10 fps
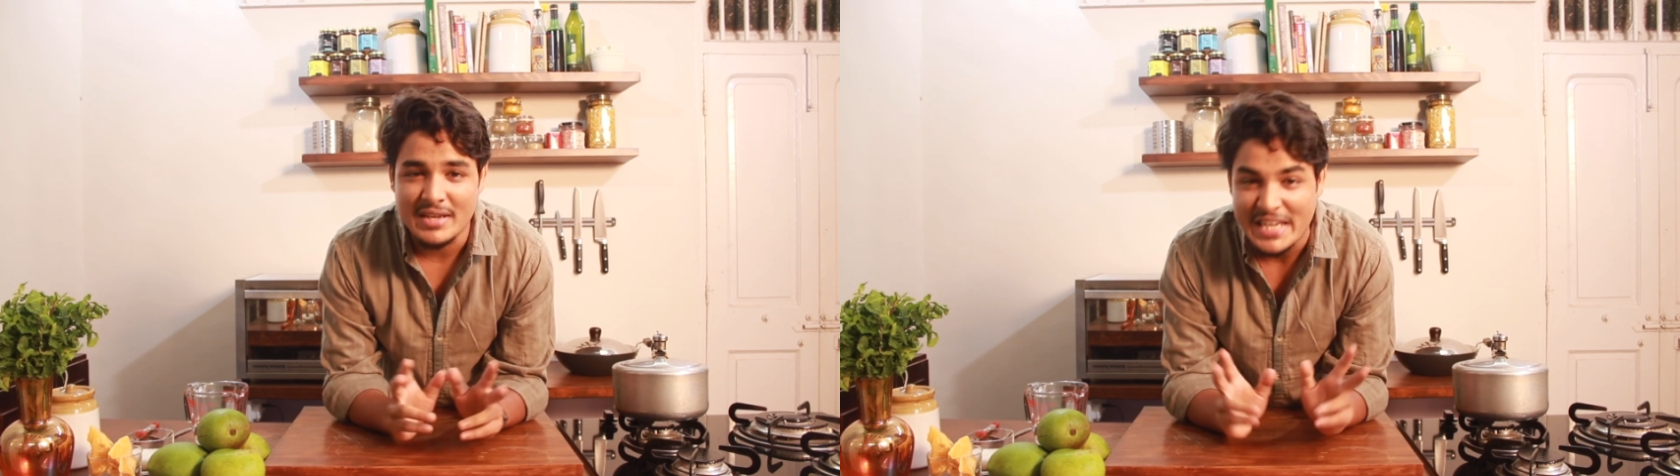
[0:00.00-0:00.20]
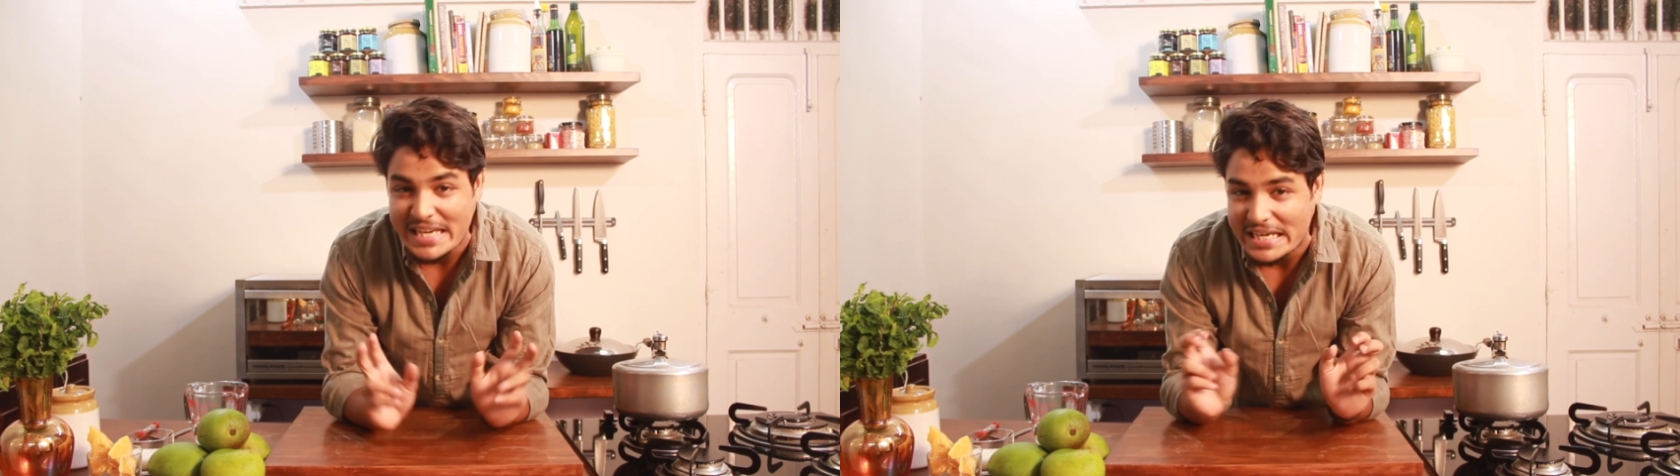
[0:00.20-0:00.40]

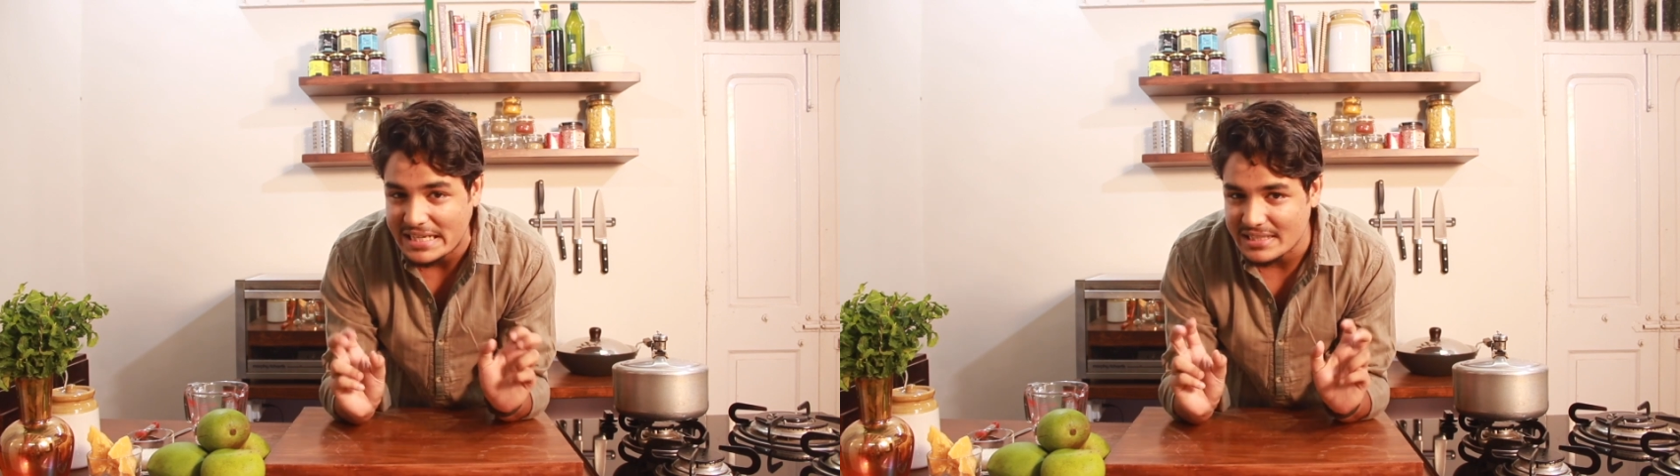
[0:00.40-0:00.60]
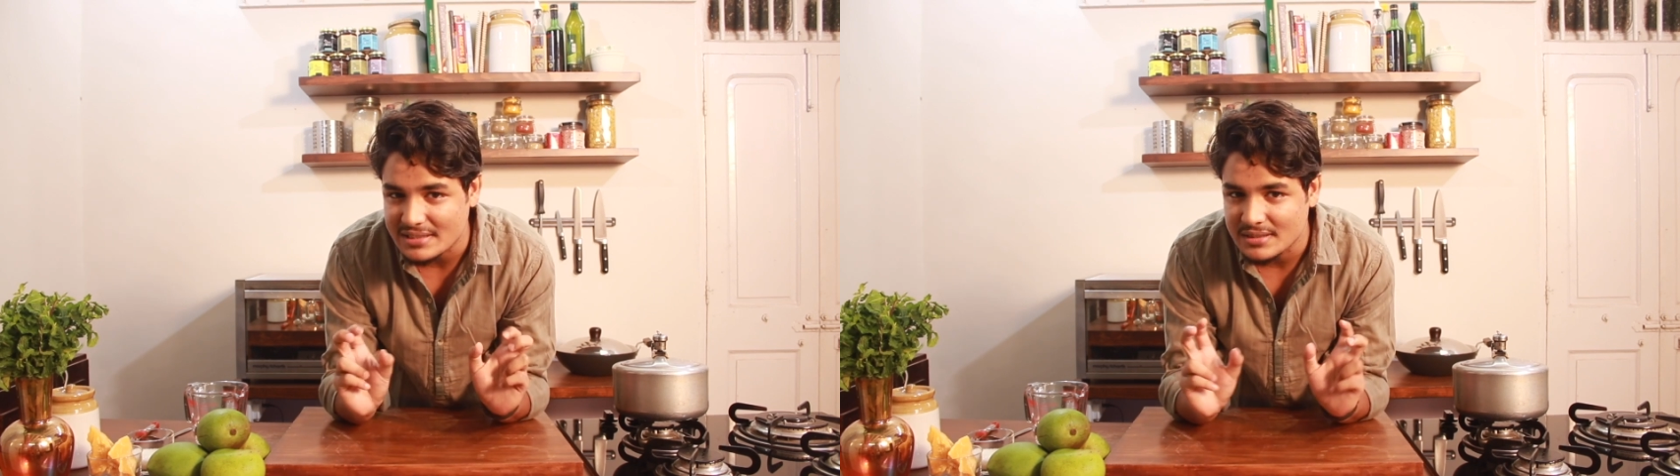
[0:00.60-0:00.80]
heat.
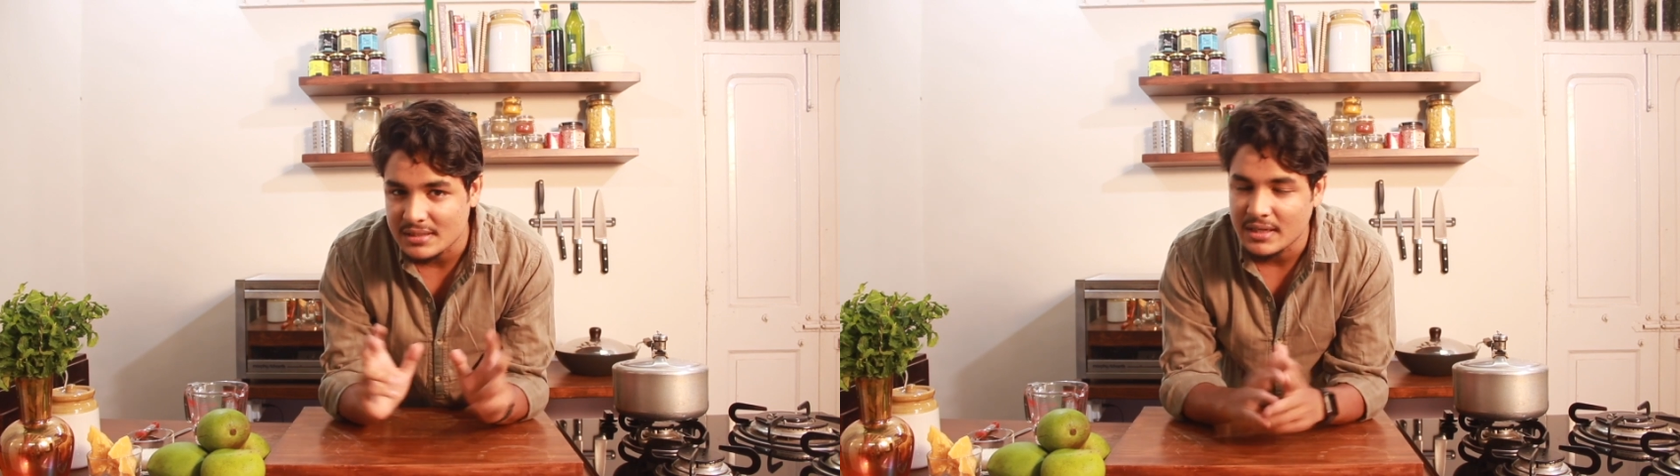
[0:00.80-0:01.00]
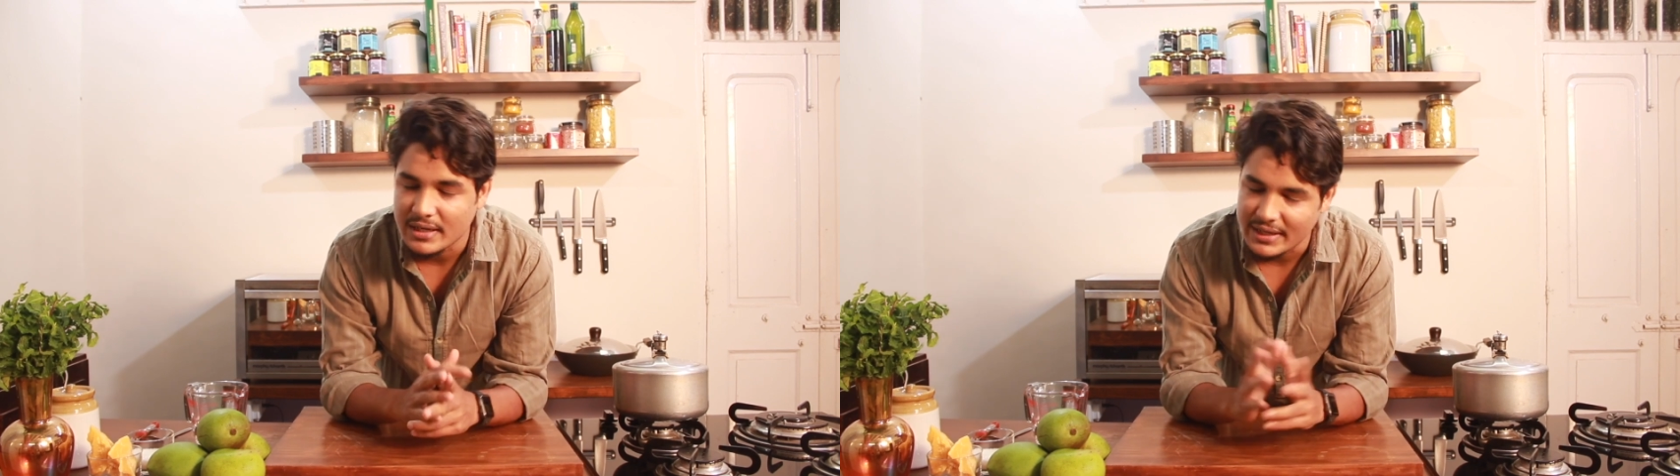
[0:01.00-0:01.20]

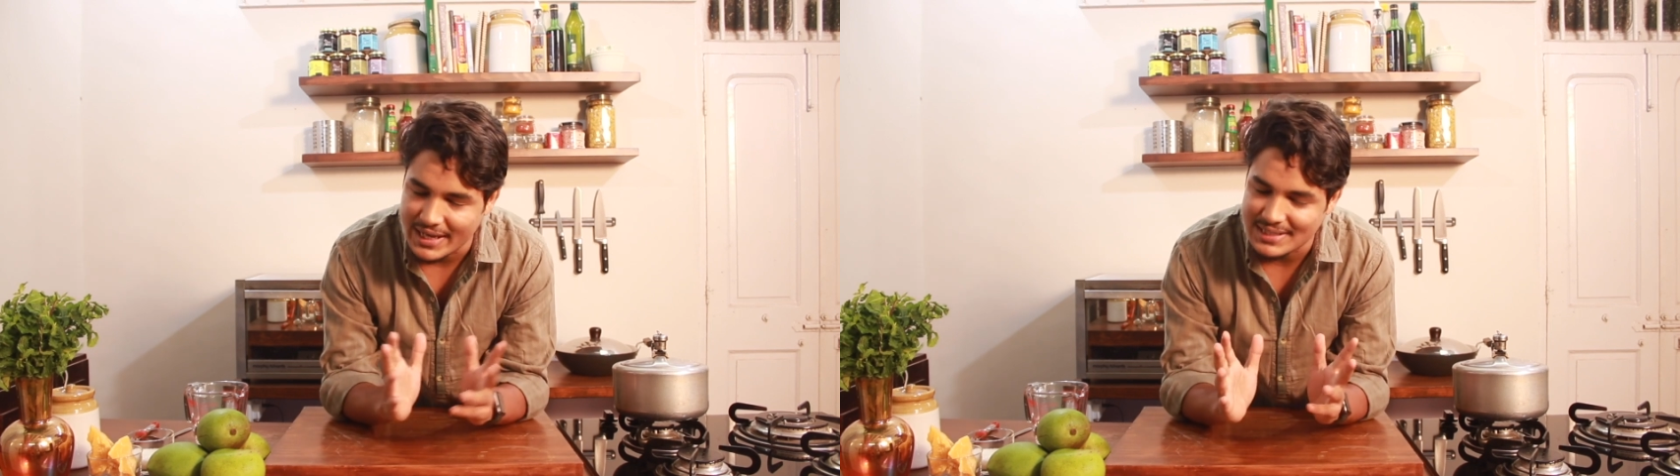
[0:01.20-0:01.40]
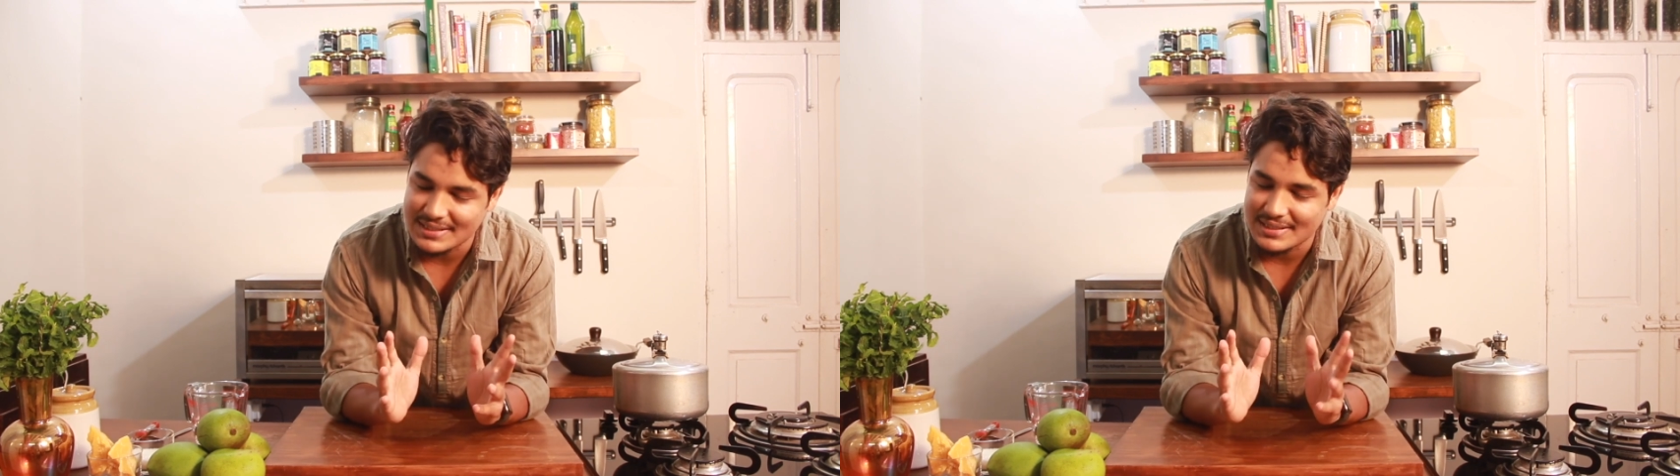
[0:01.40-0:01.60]

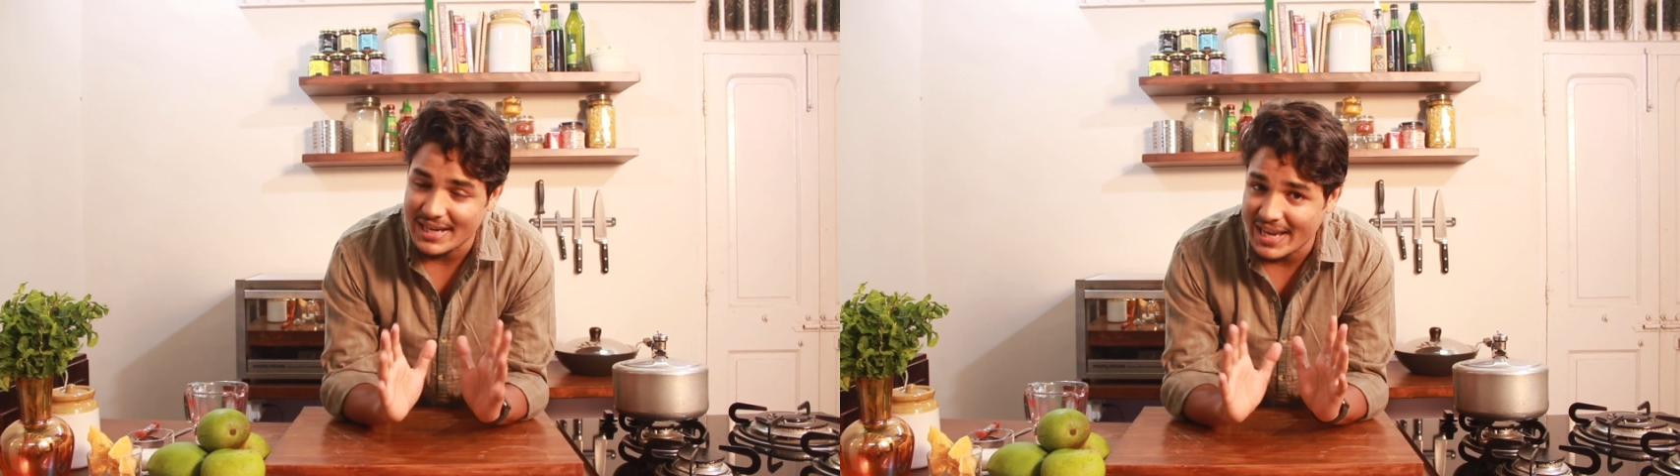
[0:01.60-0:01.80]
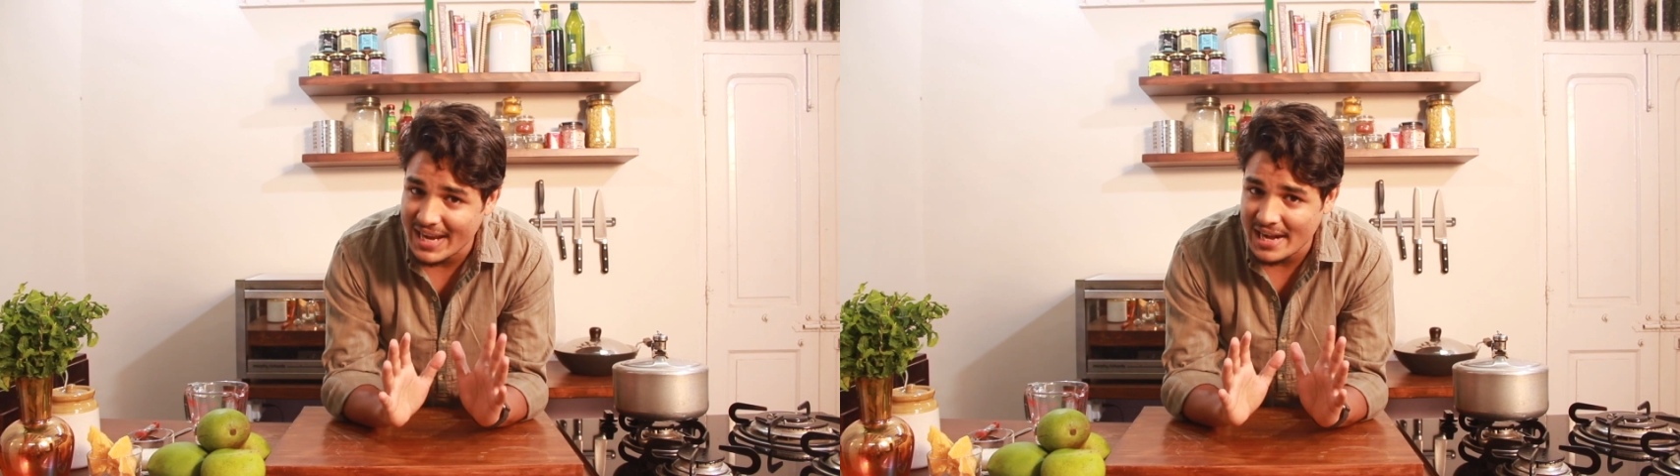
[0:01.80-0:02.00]
Yes,
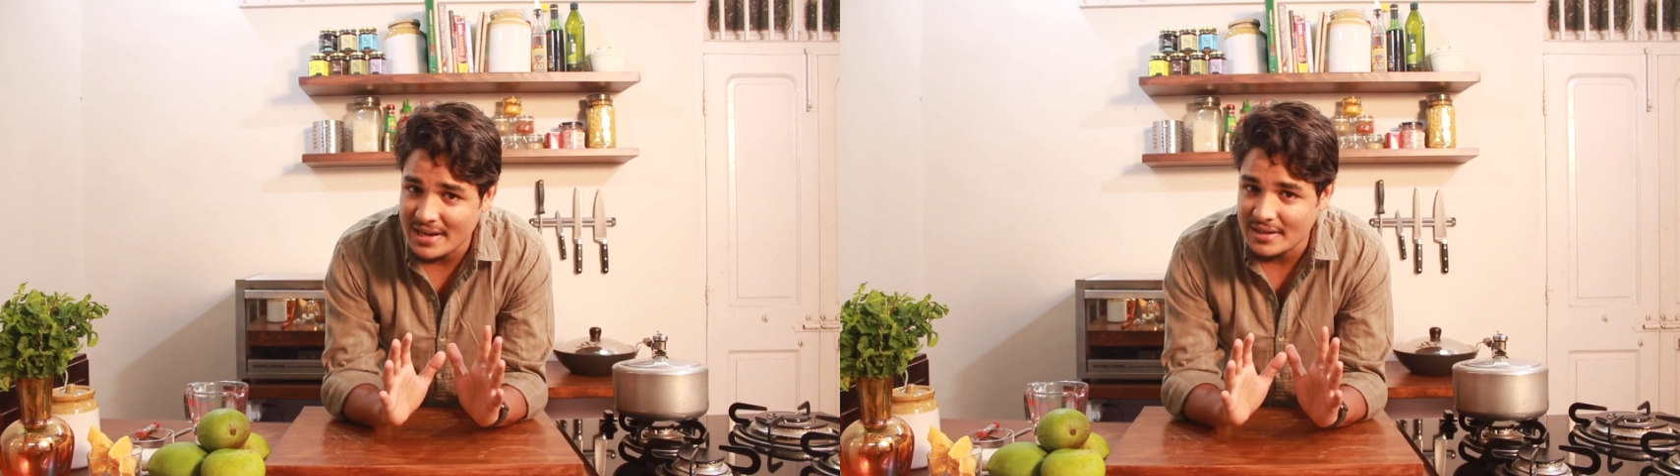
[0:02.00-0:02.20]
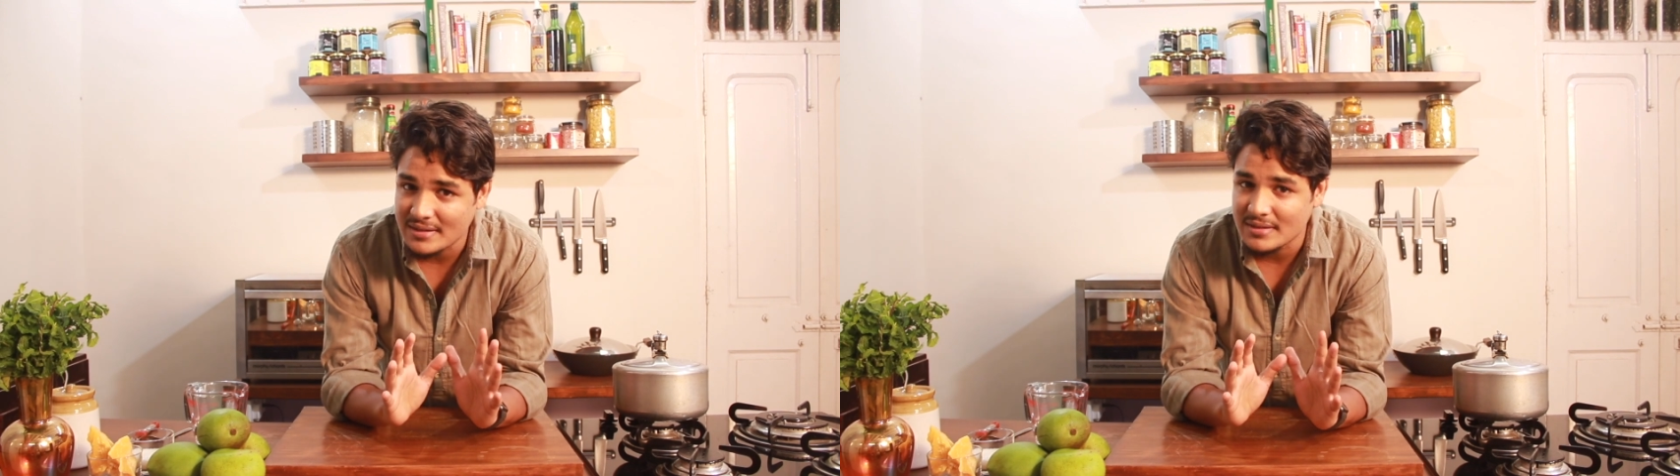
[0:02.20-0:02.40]
I get it.